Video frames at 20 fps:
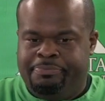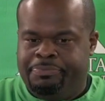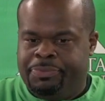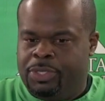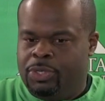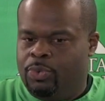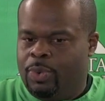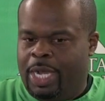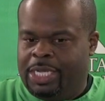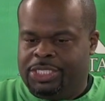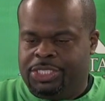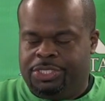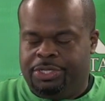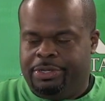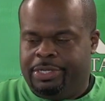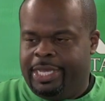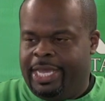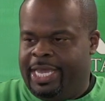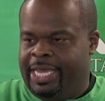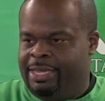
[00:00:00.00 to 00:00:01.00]
You watch their
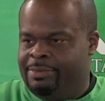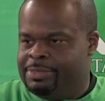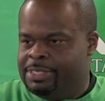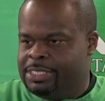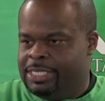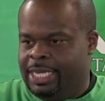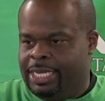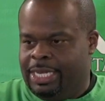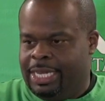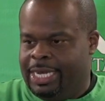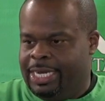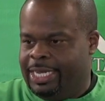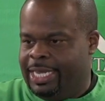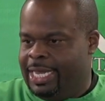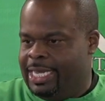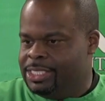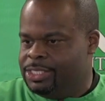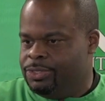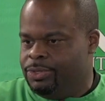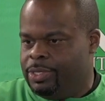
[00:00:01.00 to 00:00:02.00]
games, not a lot of
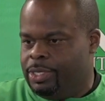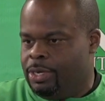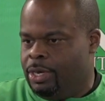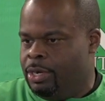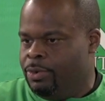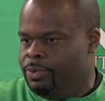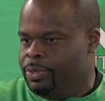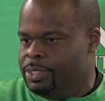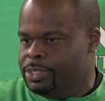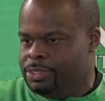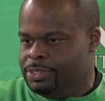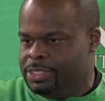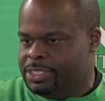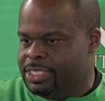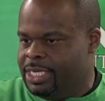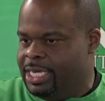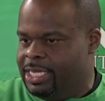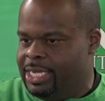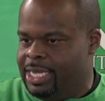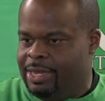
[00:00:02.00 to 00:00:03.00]
guys doing cartwheels on the
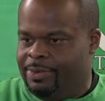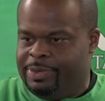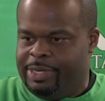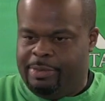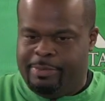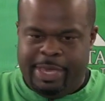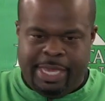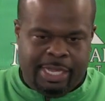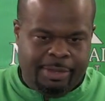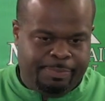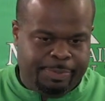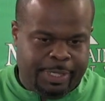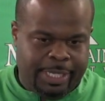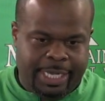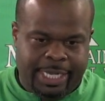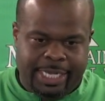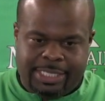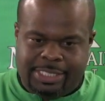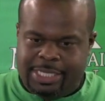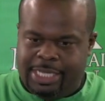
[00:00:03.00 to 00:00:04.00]
sideline when they make a
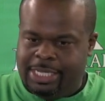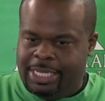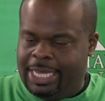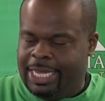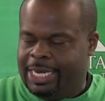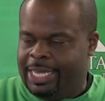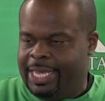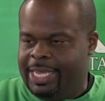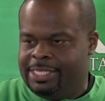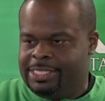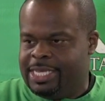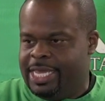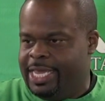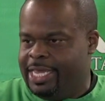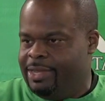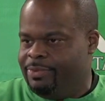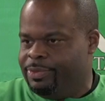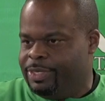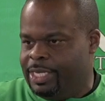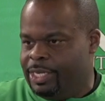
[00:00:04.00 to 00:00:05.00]
play. There's not a lot of heads
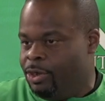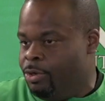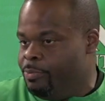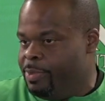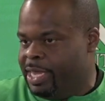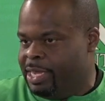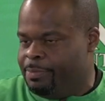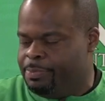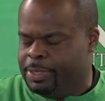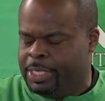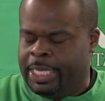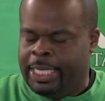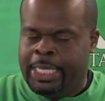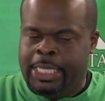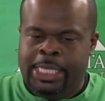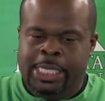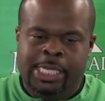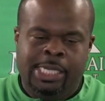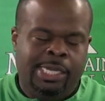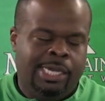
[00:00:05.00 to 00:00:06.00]
hanging when they don't make a play.
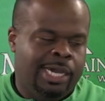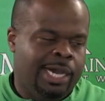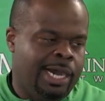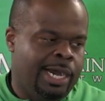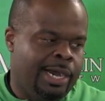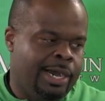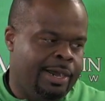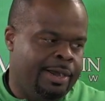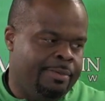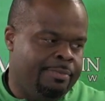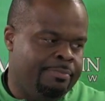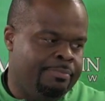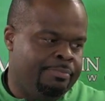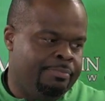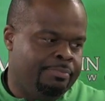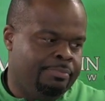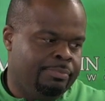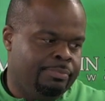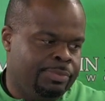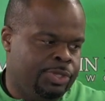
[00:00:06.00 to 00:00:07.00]

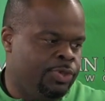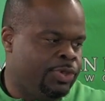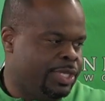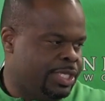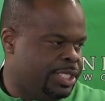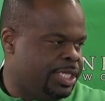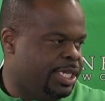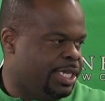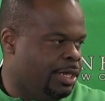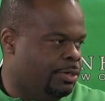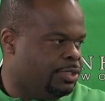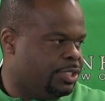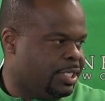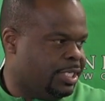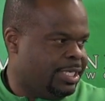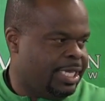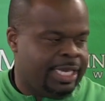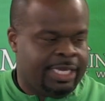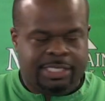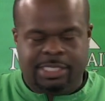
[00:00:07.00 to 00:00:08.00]
You can see Coach
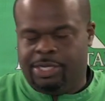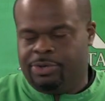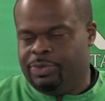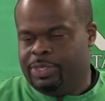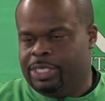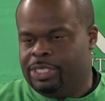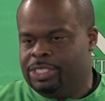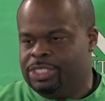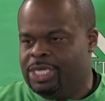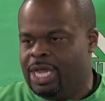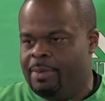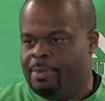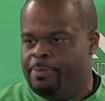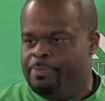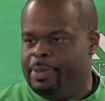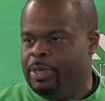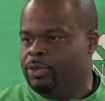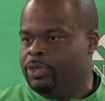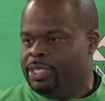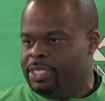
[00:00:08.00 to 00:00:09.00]
Signetti has done a really good job of
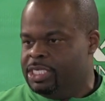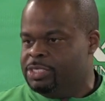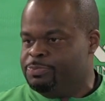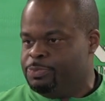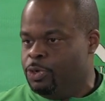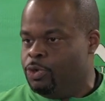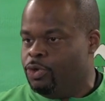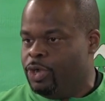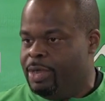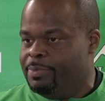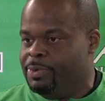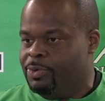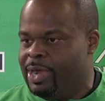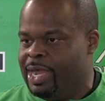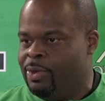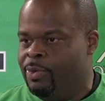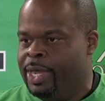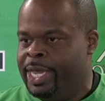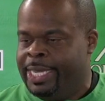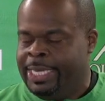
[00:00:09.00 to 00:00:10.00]
building this program the
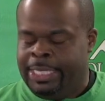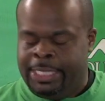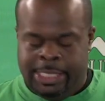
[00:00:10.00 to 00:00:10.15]
right way.